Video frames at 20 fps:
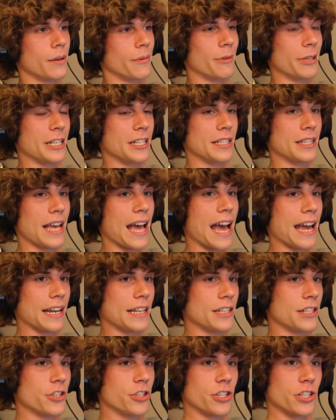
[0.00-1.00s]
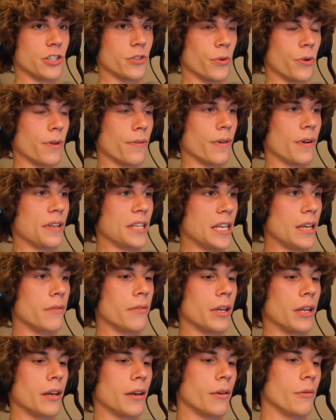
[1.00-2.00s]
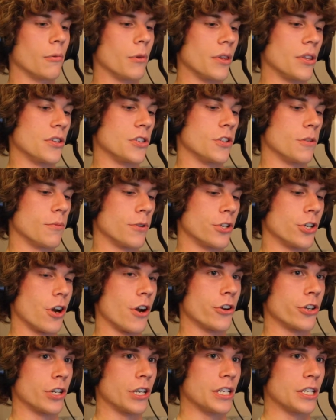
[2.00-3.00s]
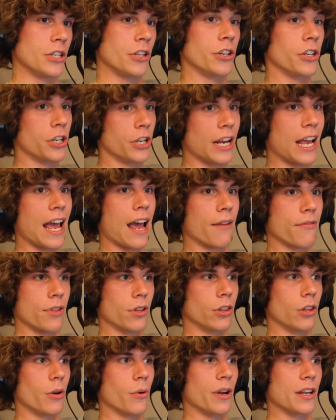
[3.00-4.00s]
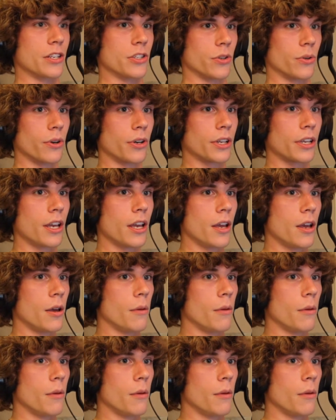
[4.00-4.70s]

Because that is just sort of a given with a supercharger, is you're going to have the low-end torque,